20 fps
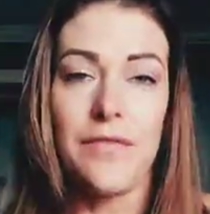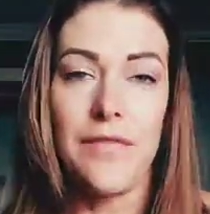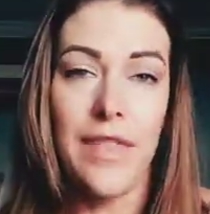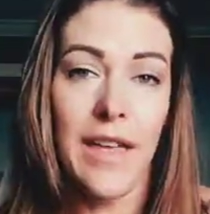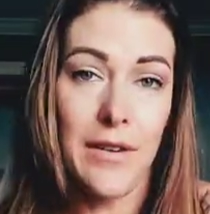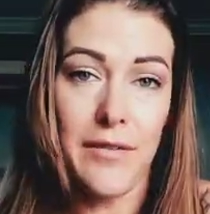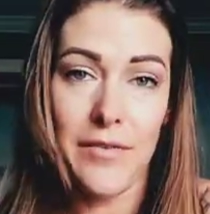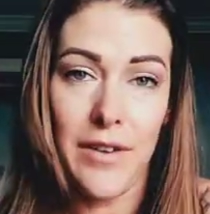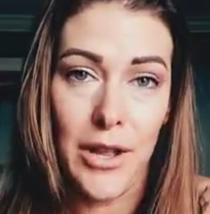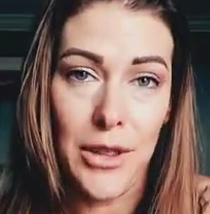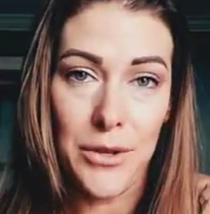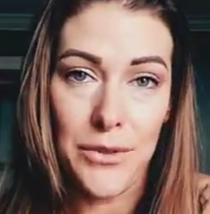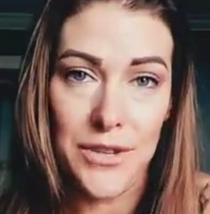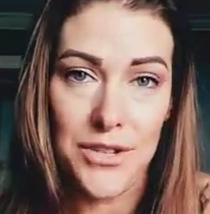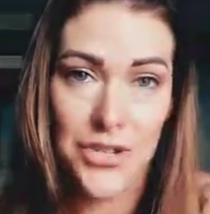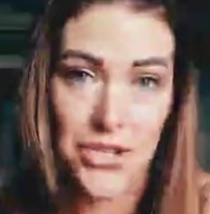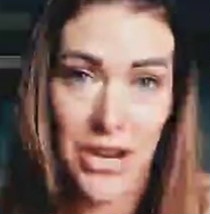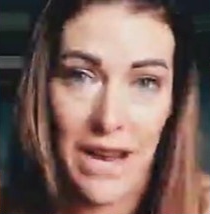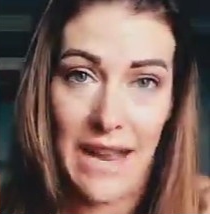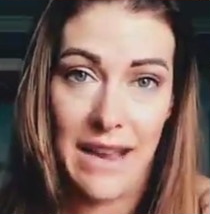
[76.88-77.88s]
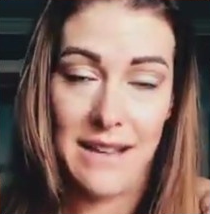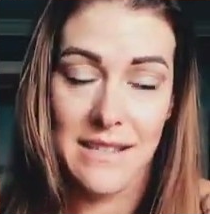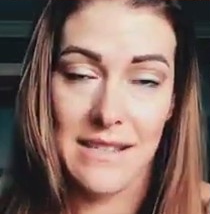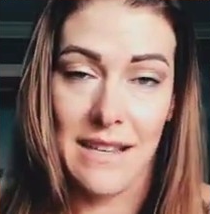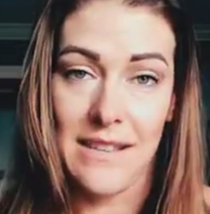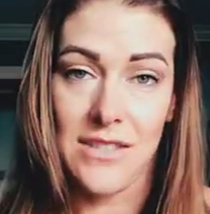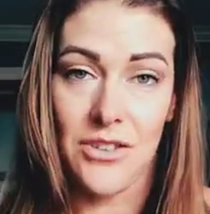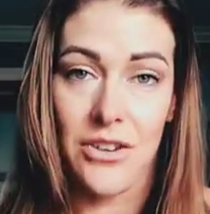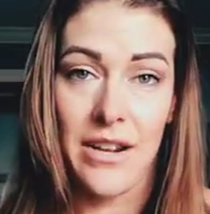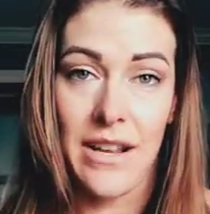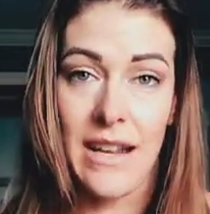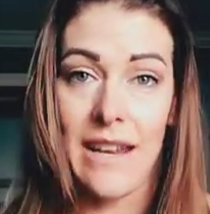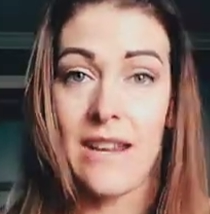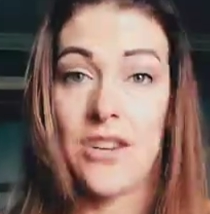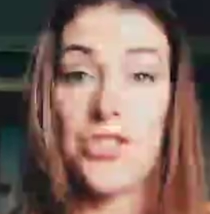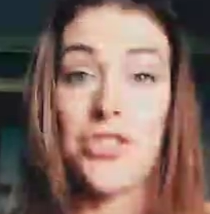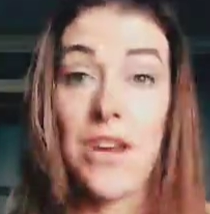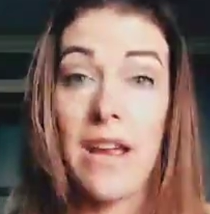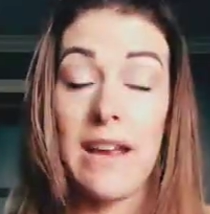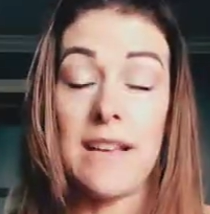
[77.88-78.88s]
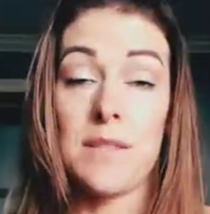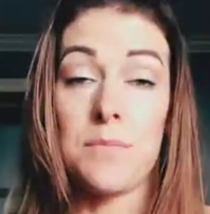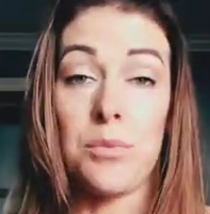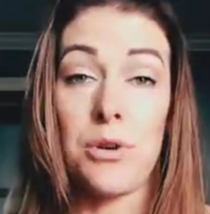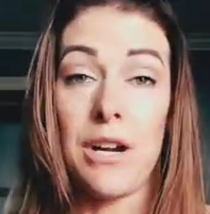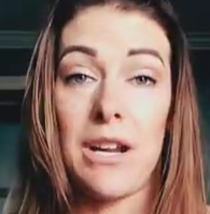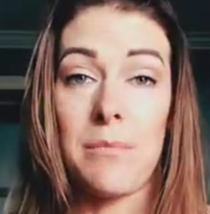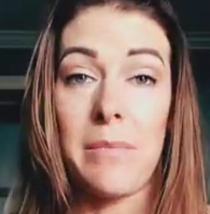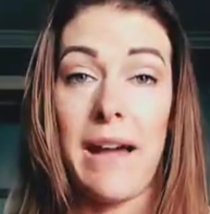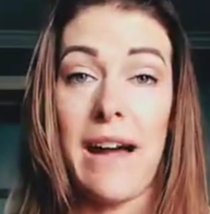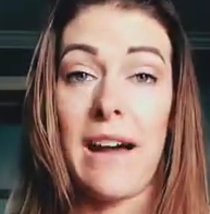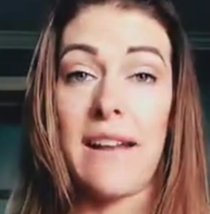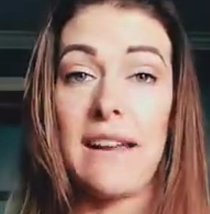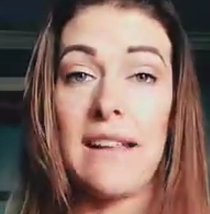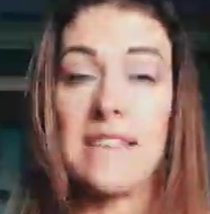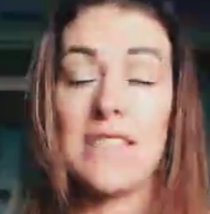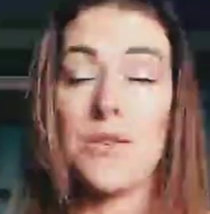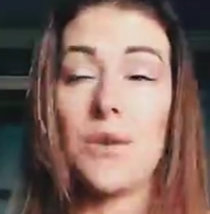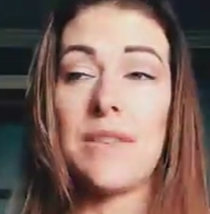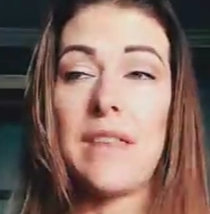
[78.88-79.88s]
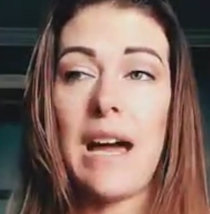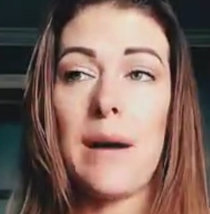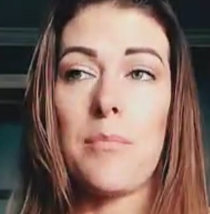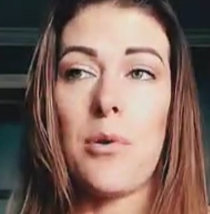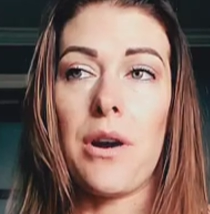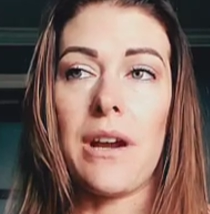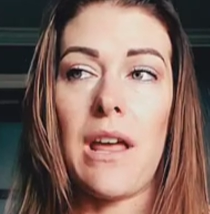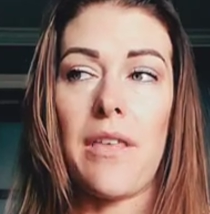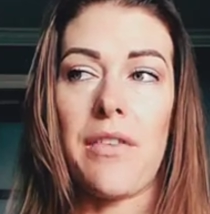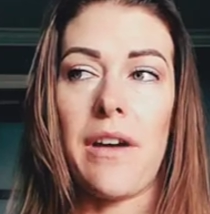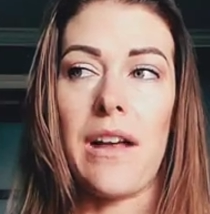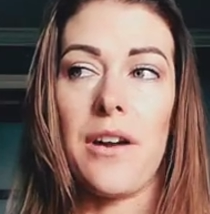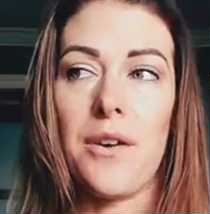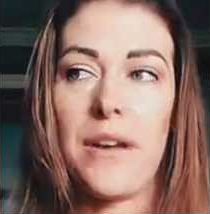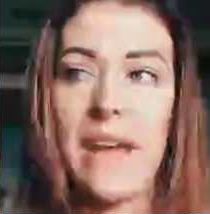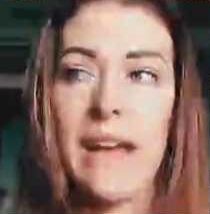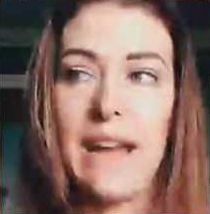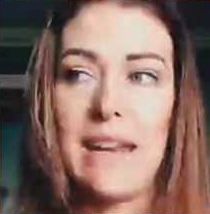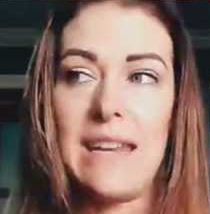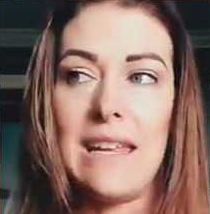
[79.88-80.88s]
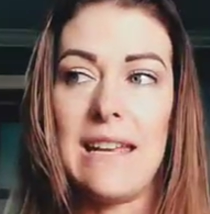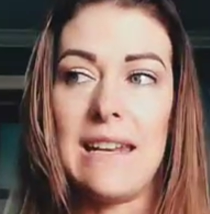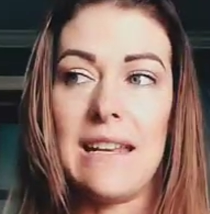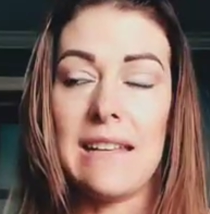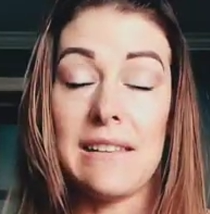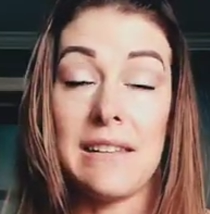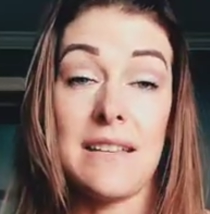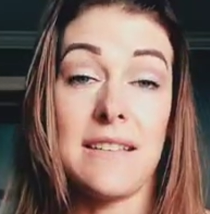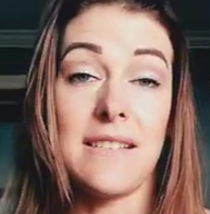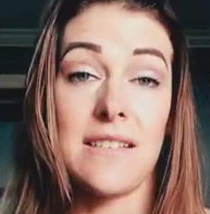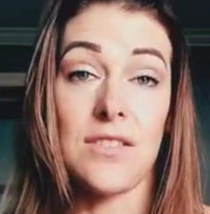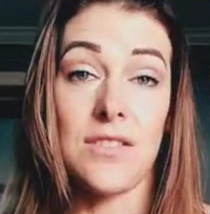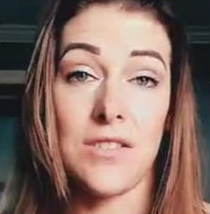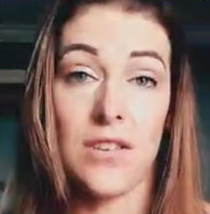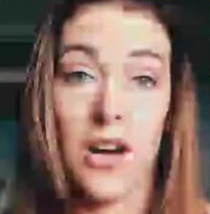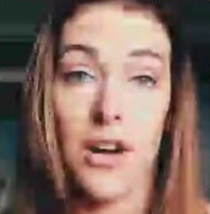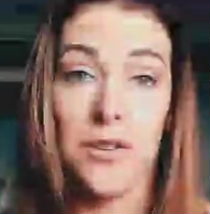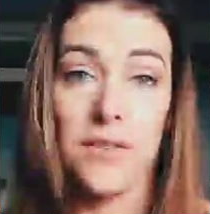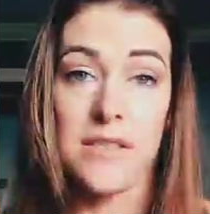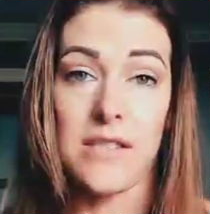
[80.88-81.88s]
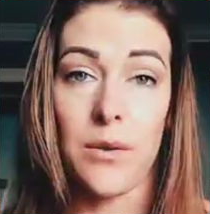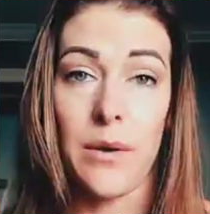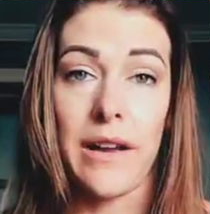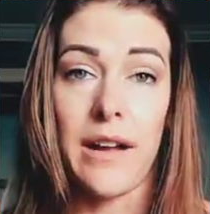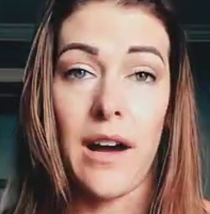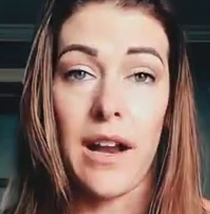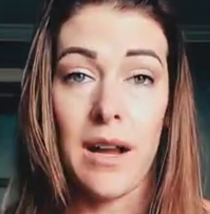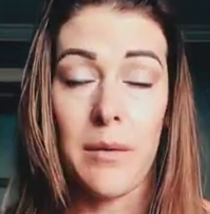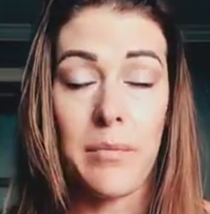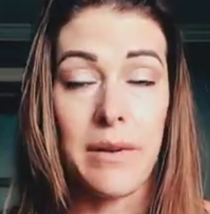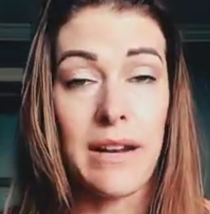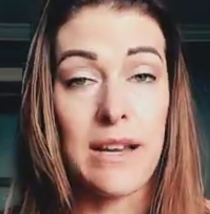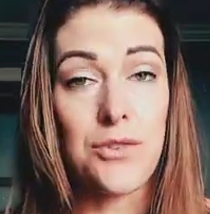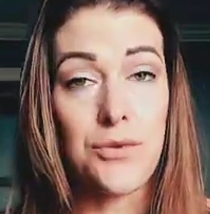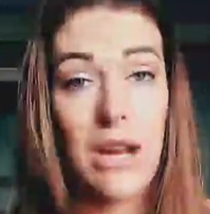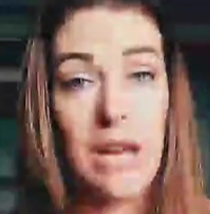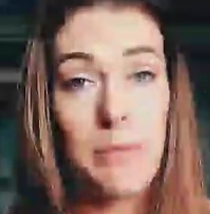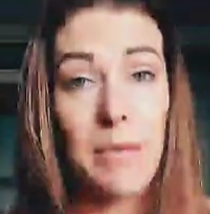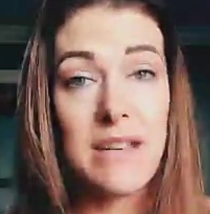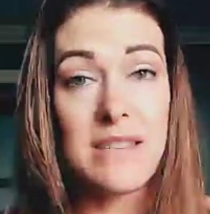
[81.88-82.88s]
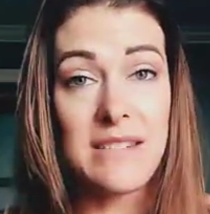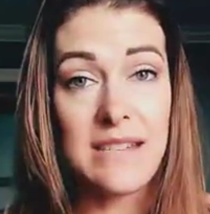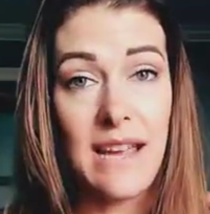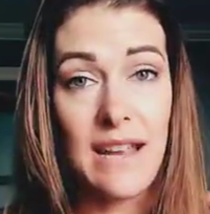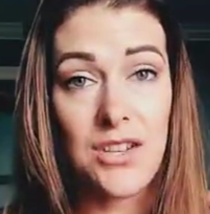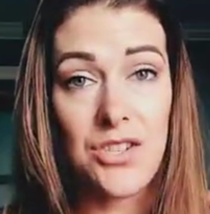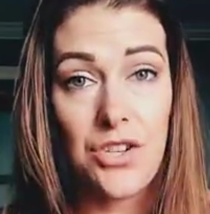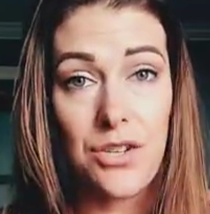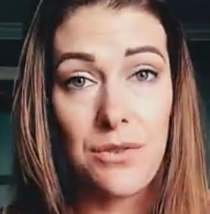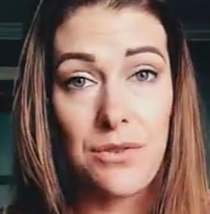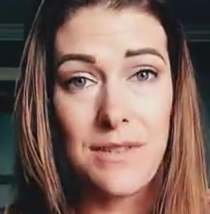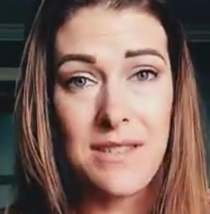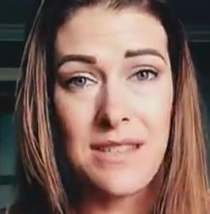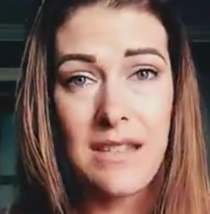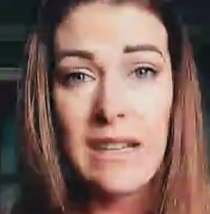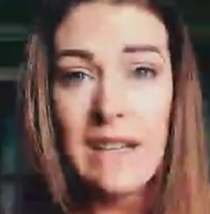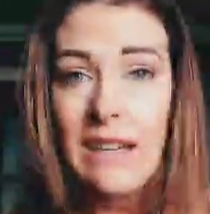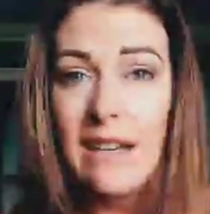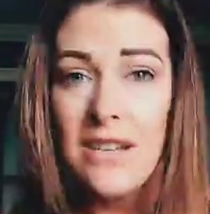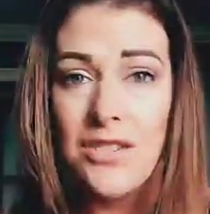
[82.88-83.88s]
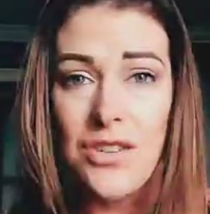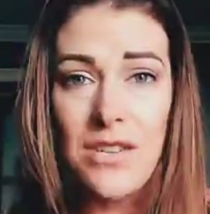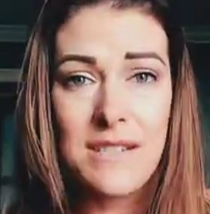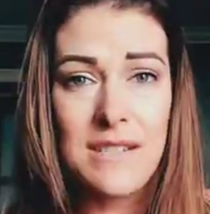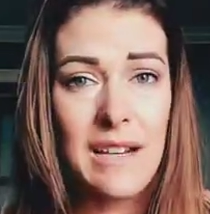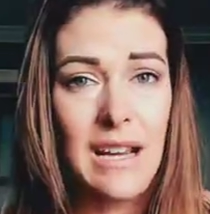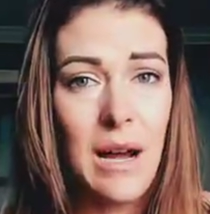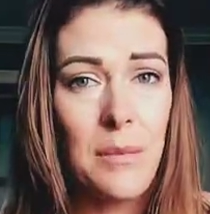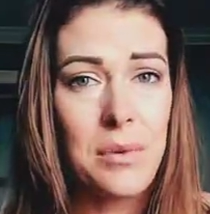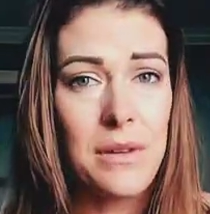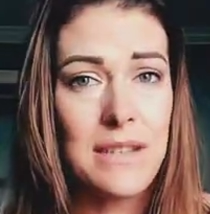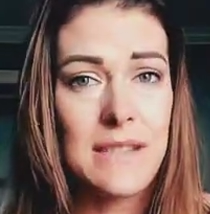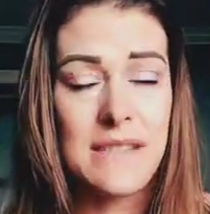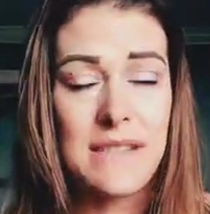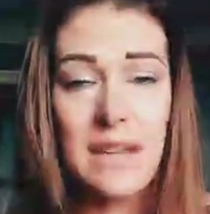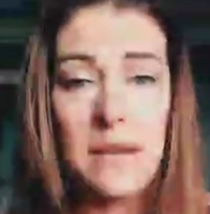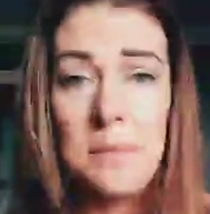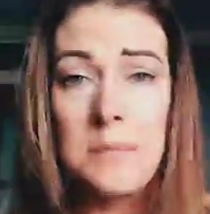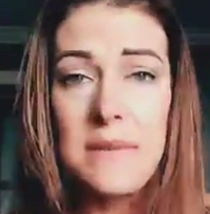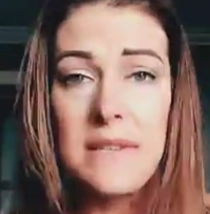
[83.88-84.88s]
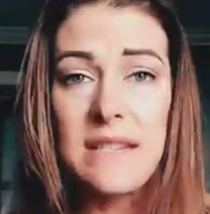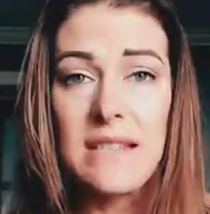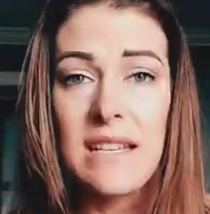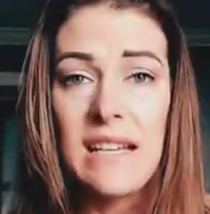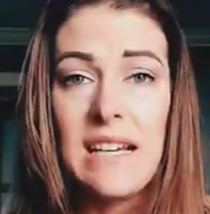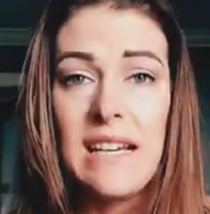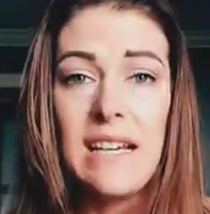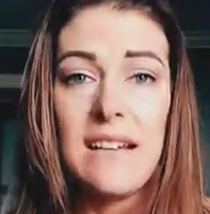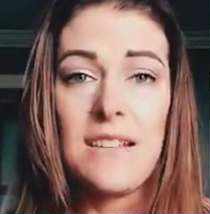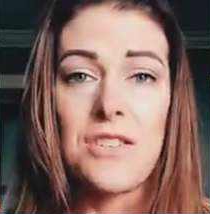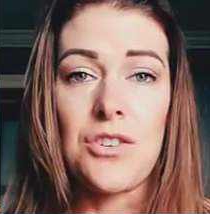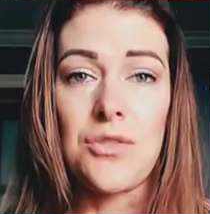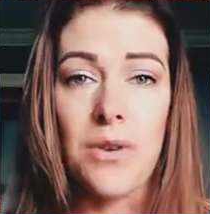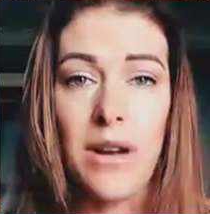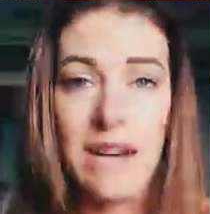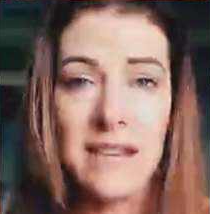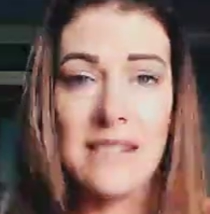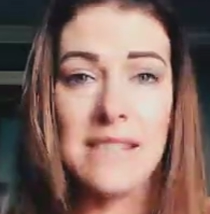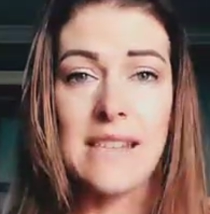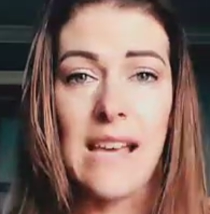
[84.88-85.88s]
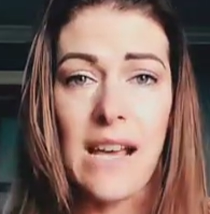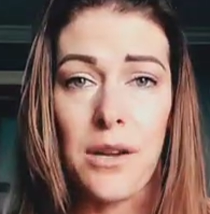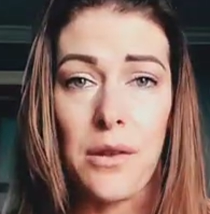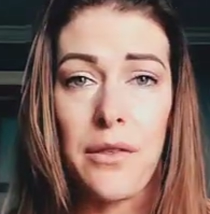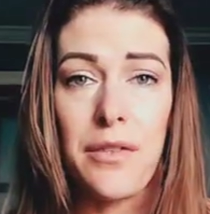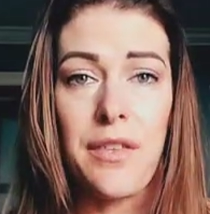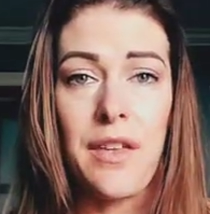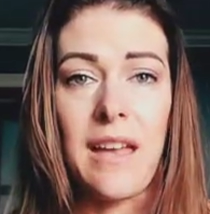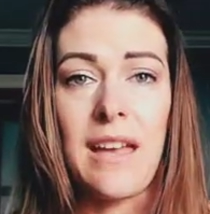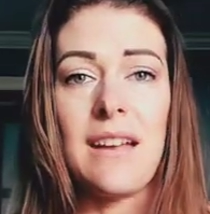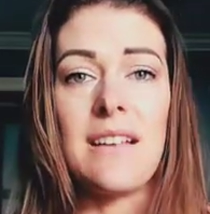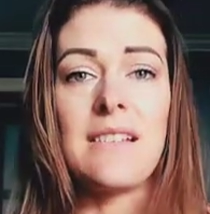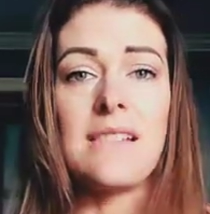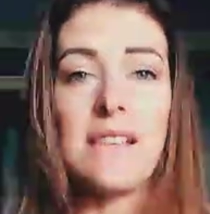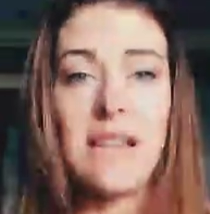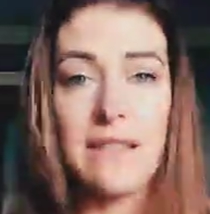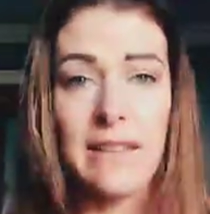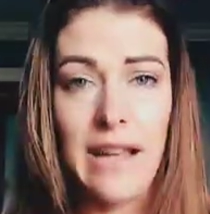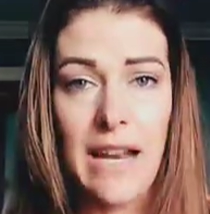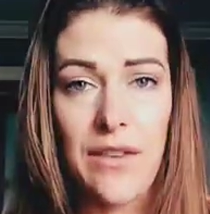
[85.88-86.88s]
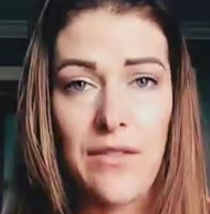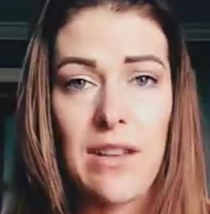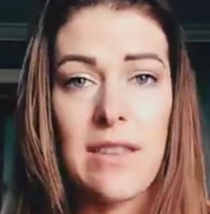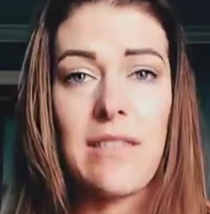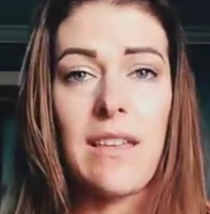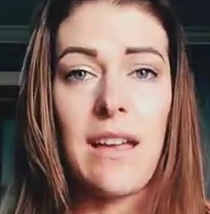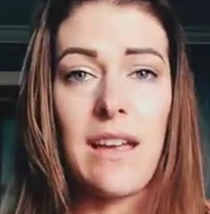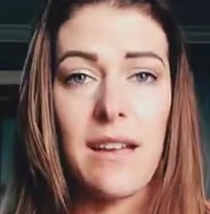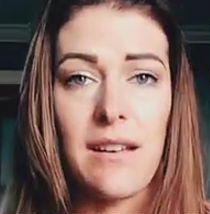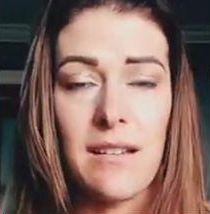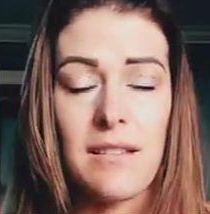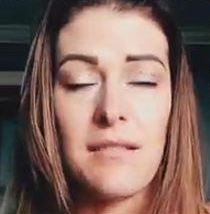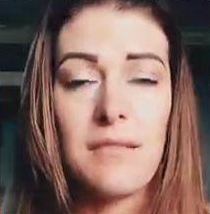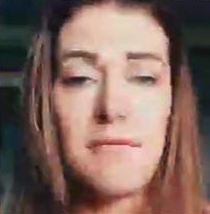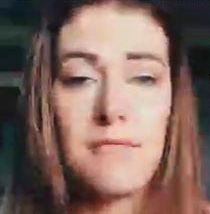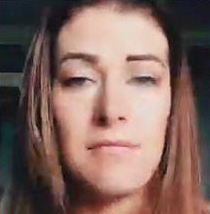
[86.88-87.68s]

then followed the shakes. I started getting shakes pretty bad. And so at that point I thought, okay, I need at least salt. So I got up and I drank my snake juice, just a couple of sips to try to settle things and let everything,